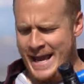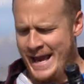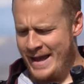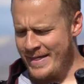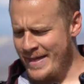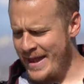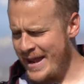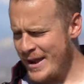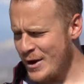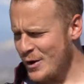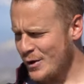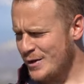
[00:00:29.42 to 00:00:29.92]

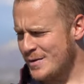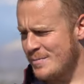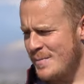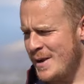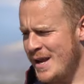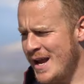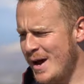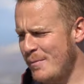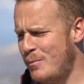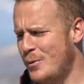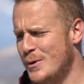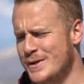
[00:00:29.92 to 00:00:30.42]
and they hooked
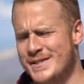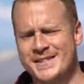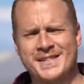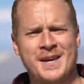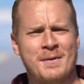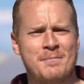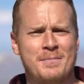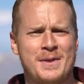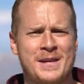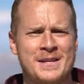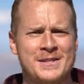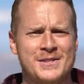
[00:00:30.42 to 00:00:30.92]
me up with
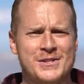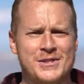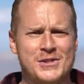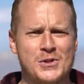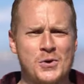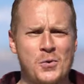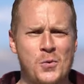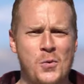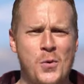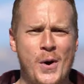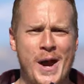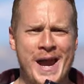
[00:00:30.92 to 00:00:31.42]
something
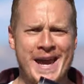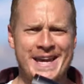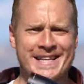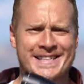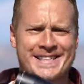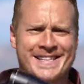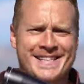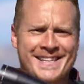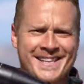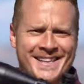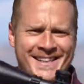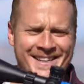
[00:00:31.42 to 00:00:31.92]

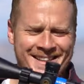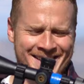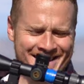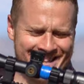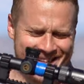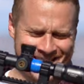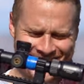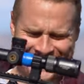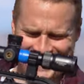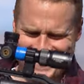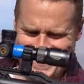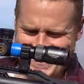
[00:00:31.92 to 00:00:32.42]
sweet.
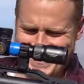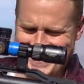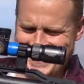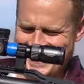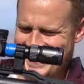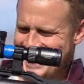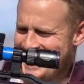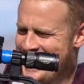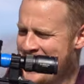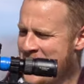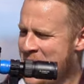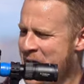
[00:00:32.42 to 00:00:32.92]

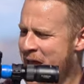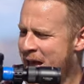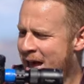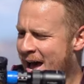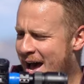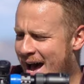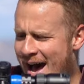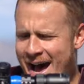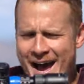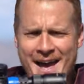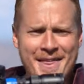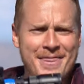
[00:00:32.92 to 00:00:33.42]

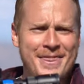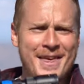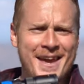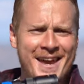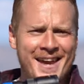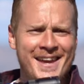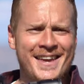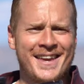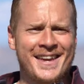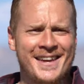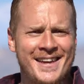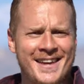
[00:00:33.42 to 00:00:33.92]
I
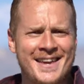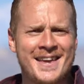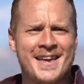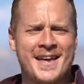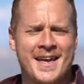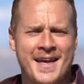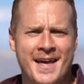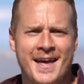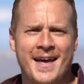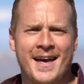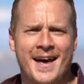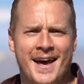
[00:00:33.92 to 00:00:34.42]
think
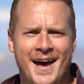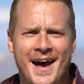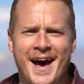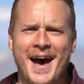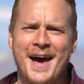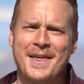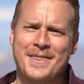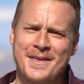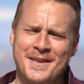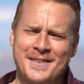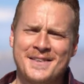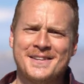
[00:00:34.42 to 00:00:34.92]

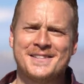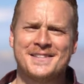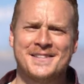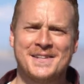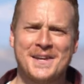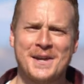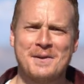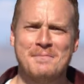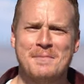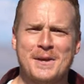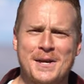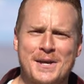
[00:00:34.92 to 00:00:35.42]
this is
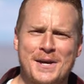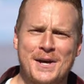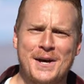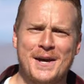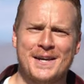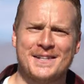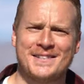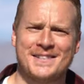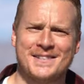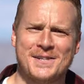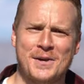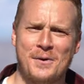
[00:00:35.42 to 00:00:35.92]
gonna be
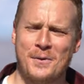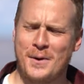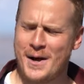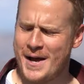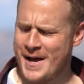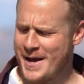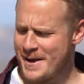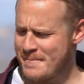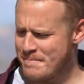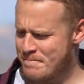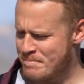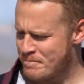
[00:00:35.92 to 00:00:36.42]
good. So
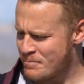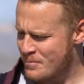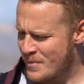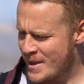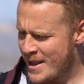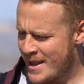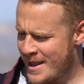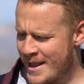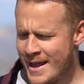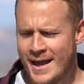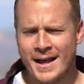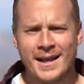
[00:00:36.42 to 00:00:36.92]

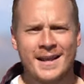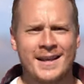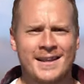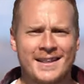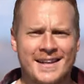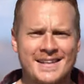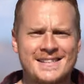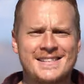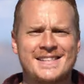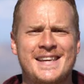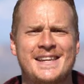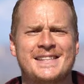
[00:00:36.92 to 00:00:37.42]

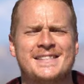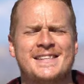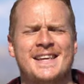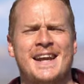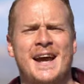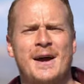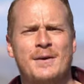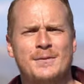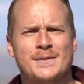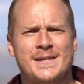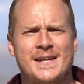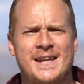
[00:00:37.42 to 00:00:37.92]
let's test it
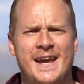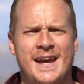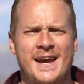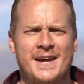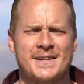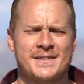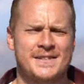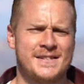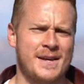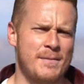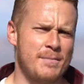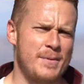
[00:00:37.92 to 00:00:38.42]
out today
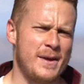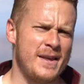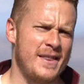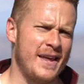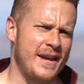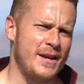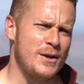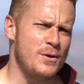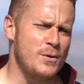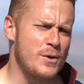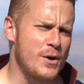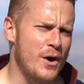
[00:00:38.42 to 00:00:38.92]
on something
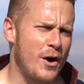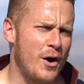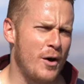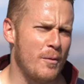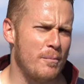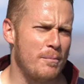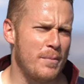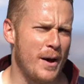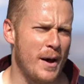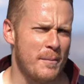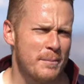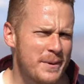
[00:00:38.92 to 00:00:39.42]
that you
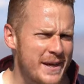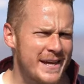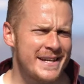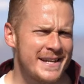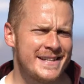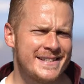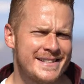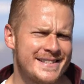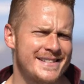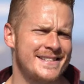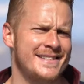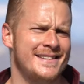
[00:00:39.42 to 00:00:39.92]
call
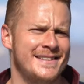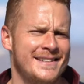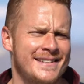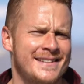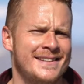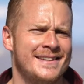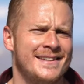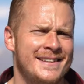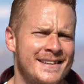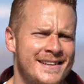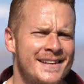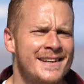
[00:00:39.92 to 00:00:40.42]
pumpkins.
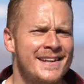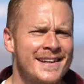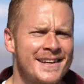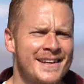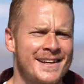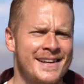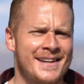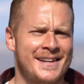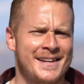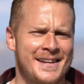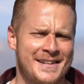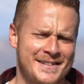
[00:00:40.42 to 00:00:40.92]

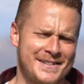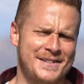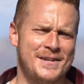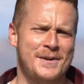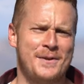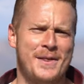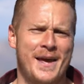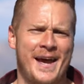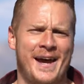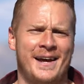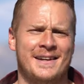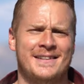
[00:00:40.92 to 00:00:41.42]
Let's
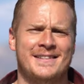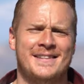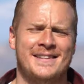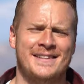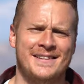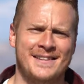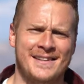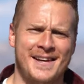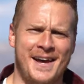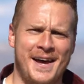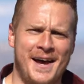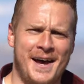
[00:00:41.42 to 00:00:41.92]
do that.
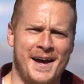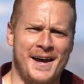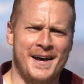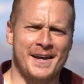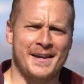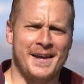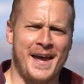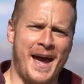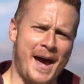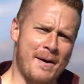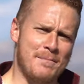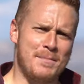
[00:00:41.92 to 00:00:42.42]

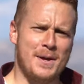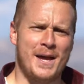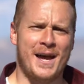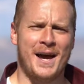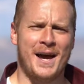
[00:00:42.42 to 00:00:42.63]
Happy